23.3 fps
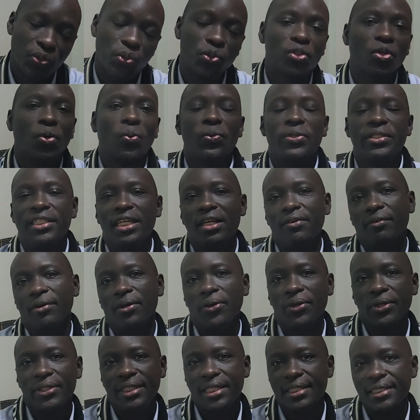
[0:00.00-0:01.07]
So whichever
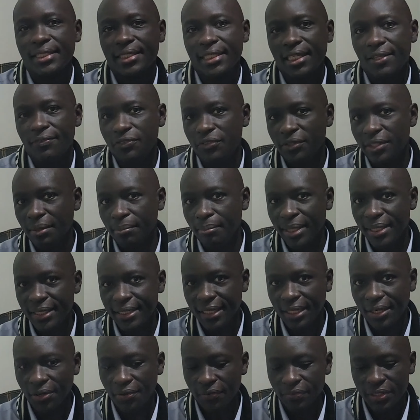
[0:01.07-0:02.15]
audience gives you the
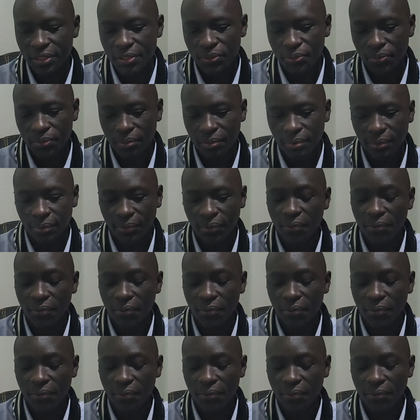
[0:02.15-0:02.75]
better of the two